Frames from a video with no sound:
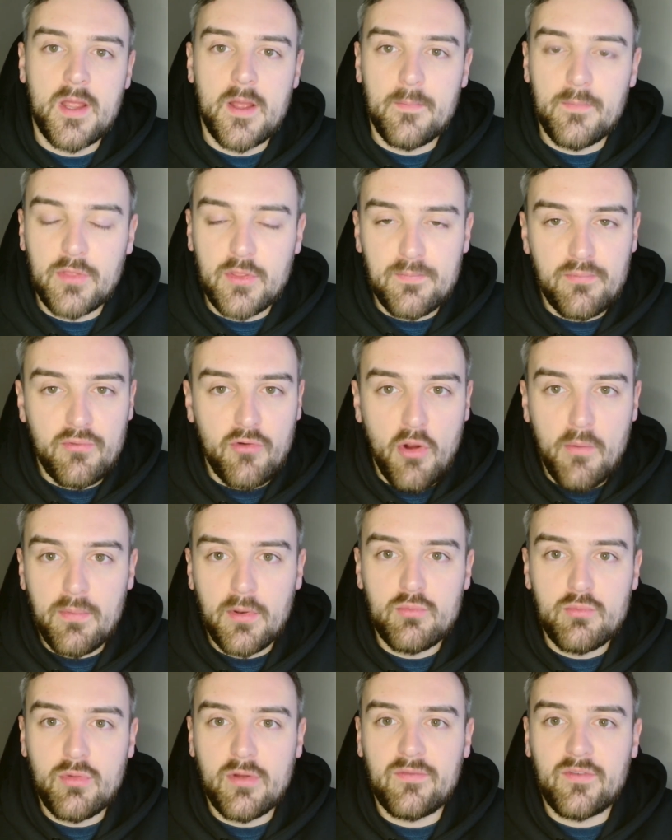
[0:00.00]
But the
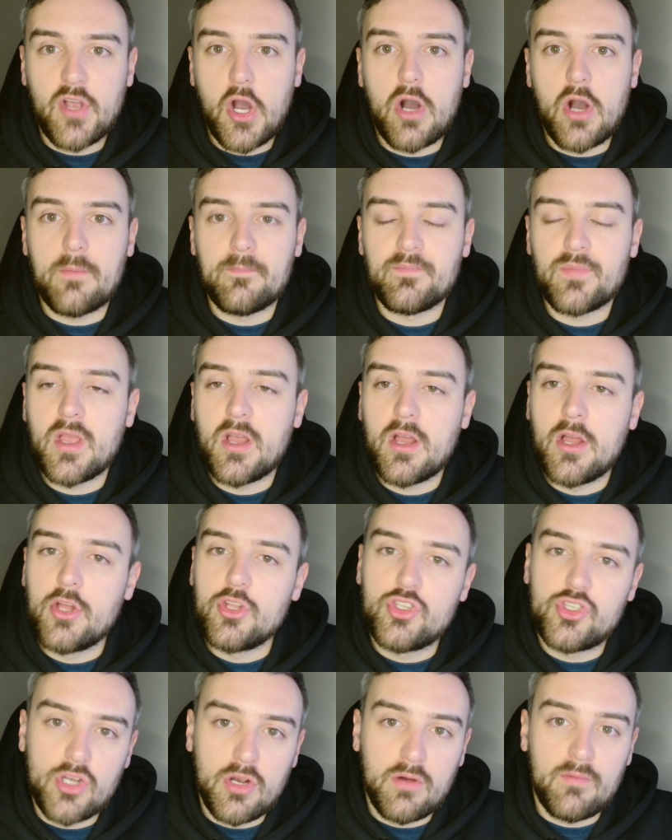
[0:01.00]
problem we've got,
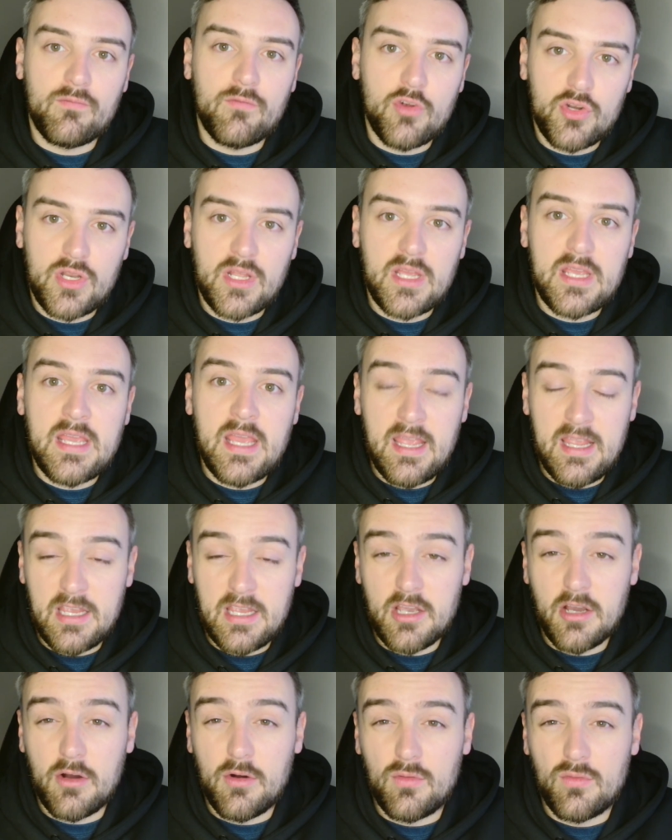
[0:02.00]
John Ruddy in
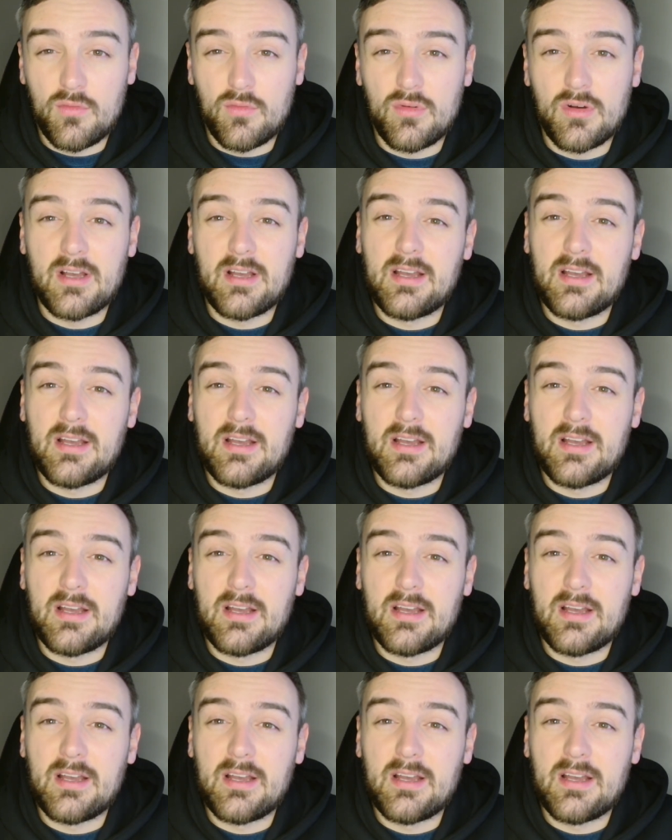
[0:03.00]
goal.